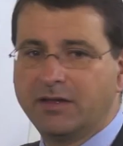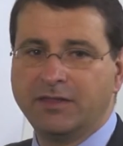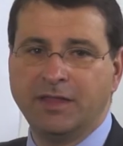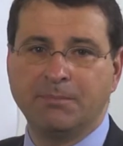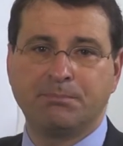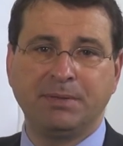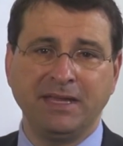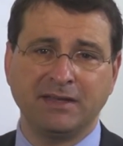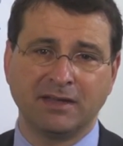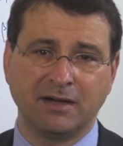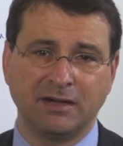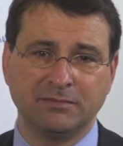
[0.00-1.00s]
the
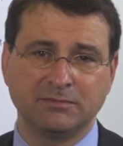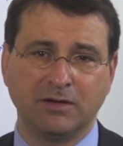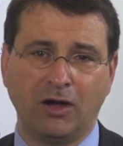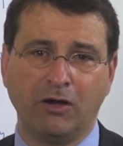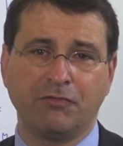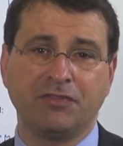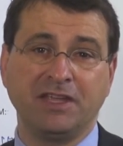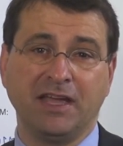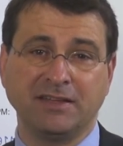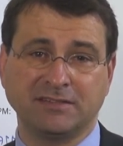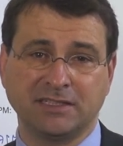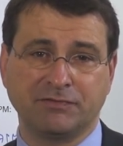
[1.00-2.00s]
beta of the
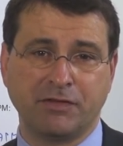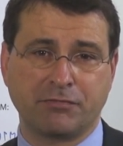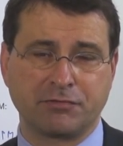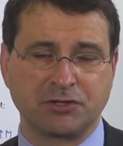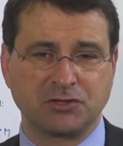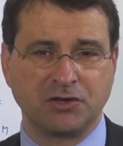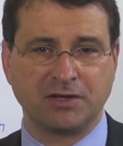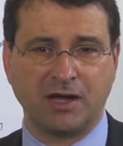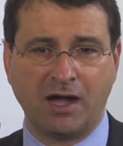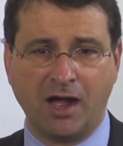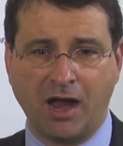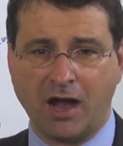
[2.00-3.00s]
asset with return
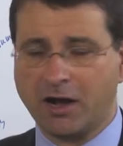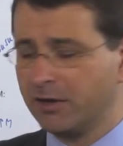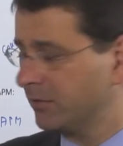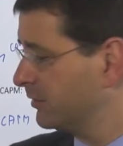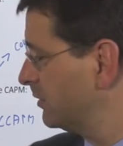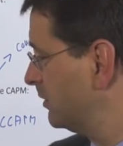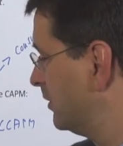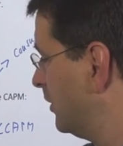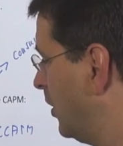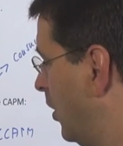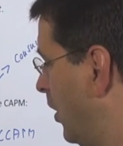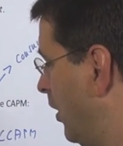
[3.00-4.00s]
R
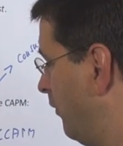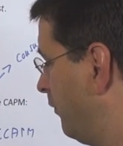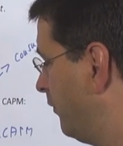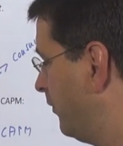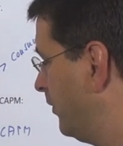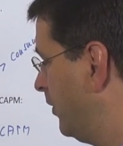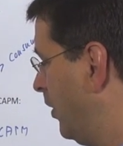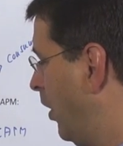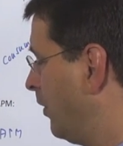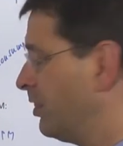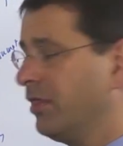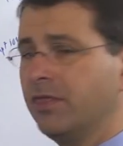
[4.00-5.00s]
on
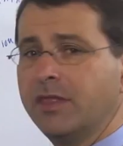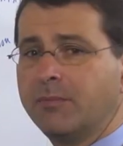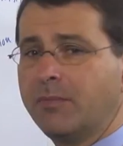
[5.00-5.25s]
the